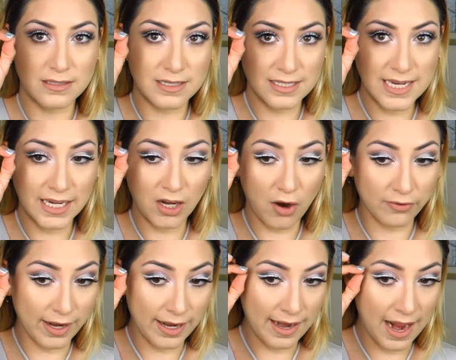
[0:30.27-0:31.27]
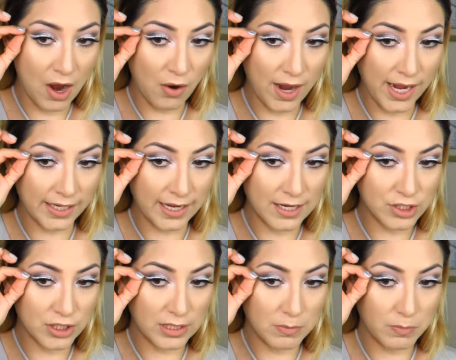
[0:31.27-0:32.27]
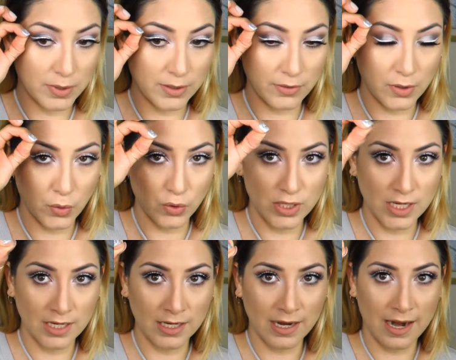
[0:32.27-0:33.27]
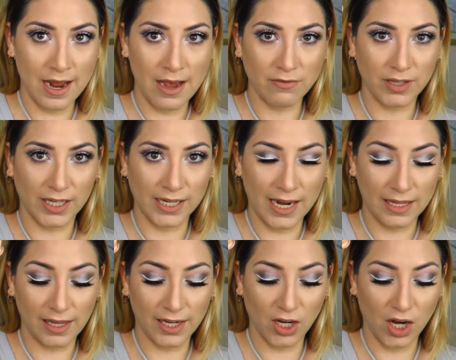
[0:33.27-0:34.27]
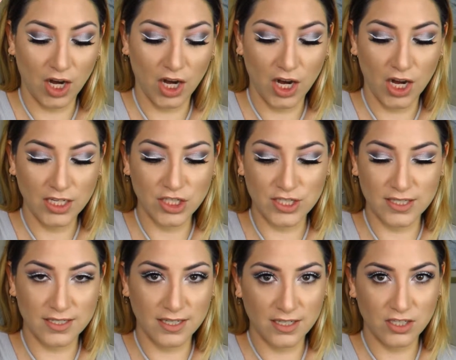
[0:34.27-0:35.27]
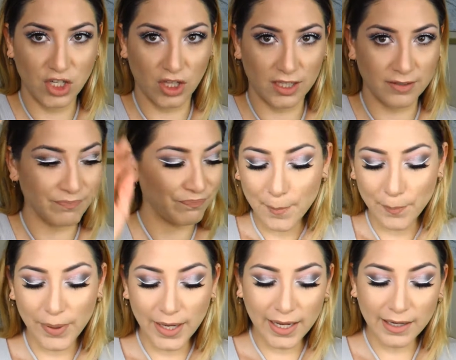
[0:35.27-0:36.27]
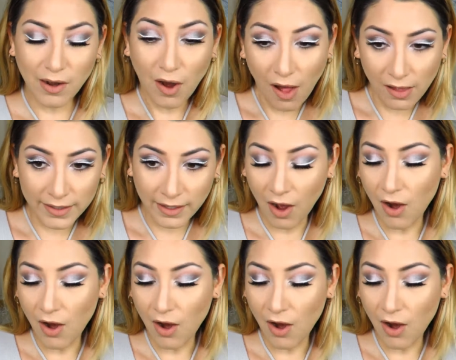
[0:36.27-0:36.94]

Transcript: to take it off right now, I could actually peel the whole thing and then have like an eyeliner just chilling. But all in